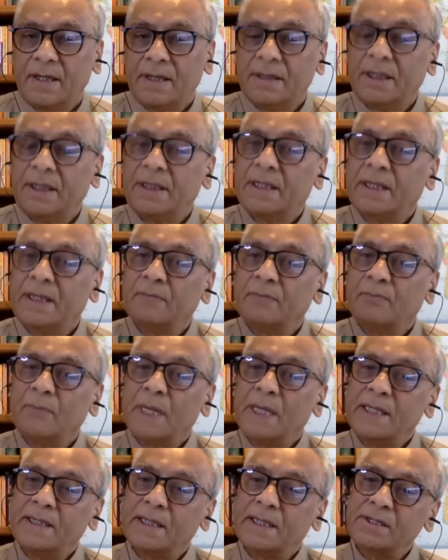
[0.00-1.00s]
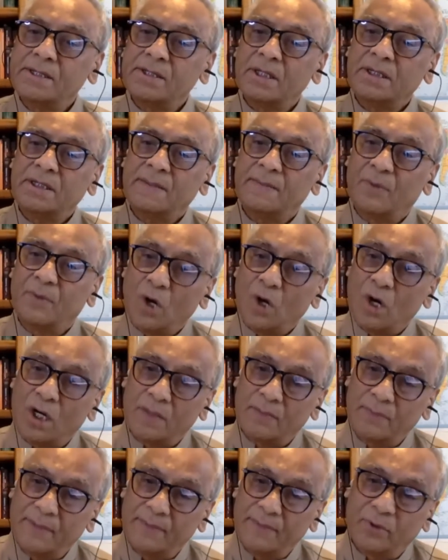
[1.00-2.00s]
The meditation he
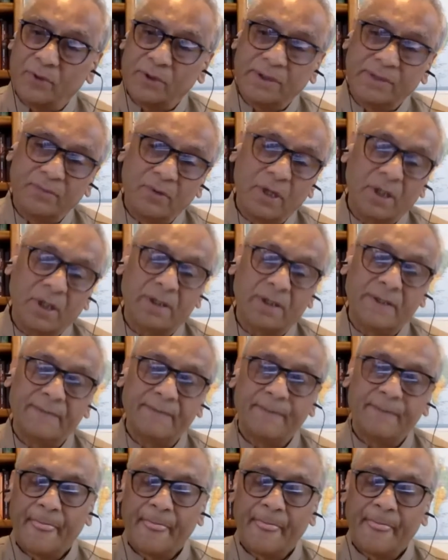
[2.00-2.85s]
brought before the world